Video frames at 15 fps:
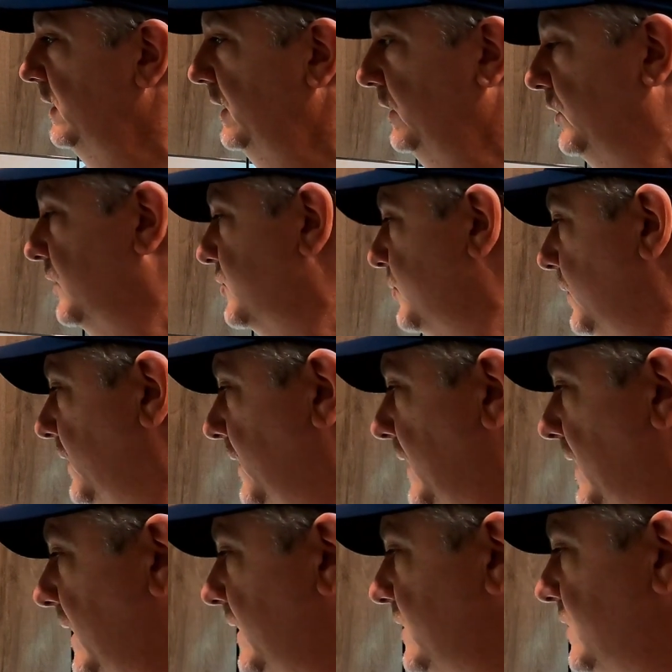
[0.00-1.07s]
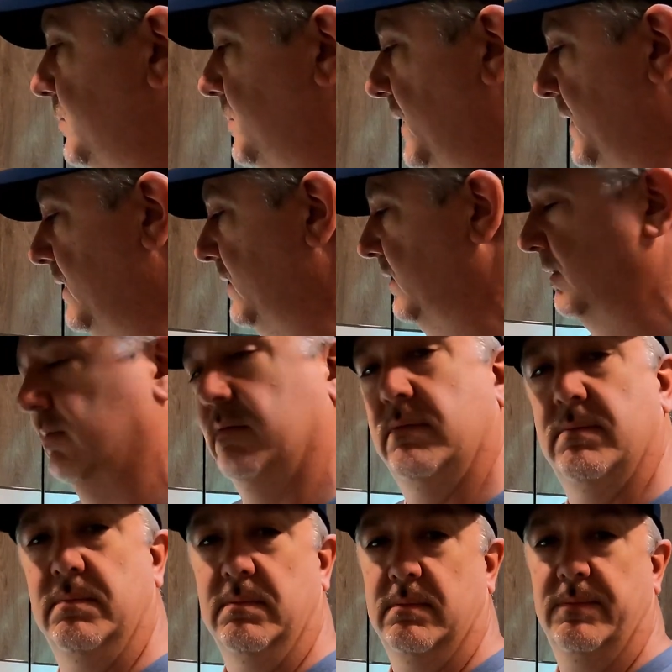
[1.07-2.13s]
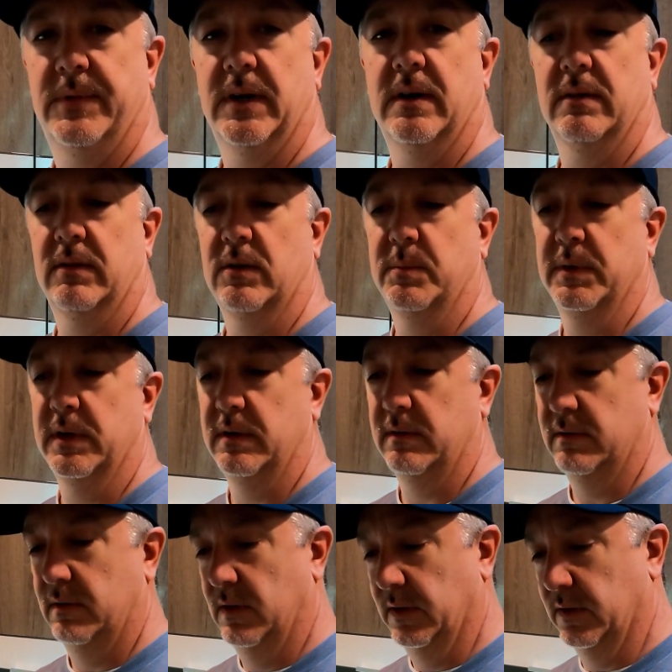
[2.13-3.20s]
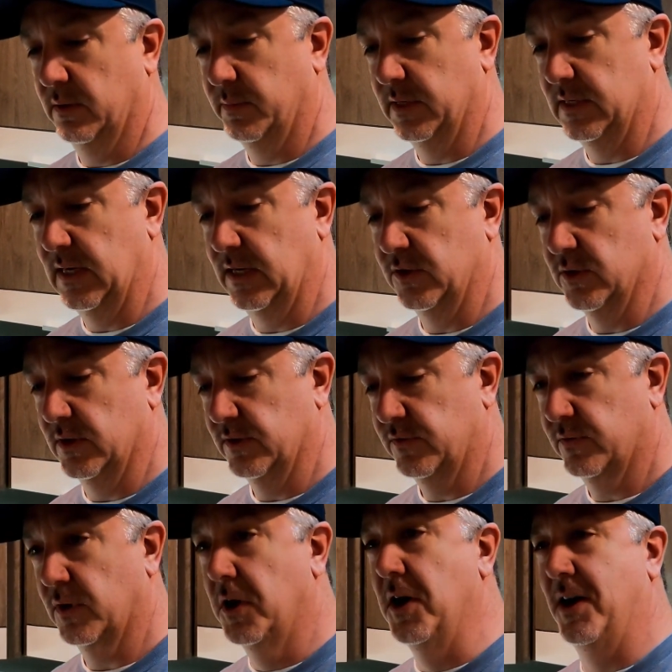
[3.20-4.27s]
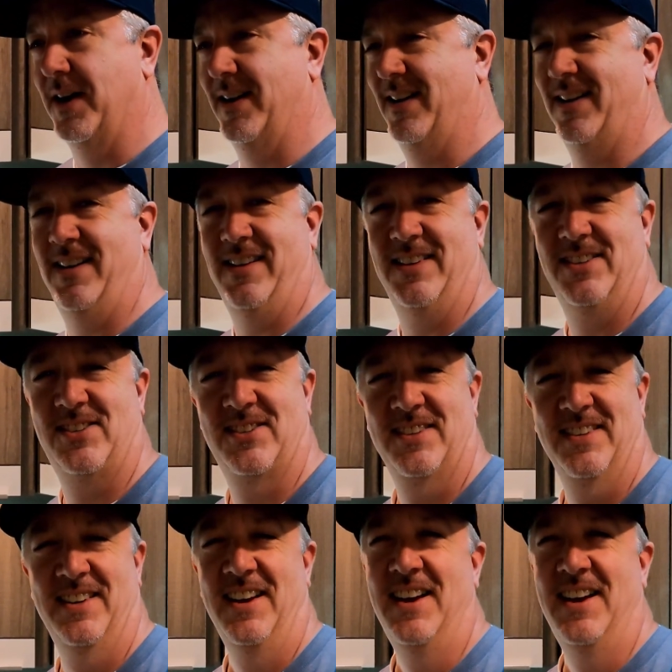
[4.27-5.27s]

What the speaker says: It looks really nice, but they're a little bit dangerous for us.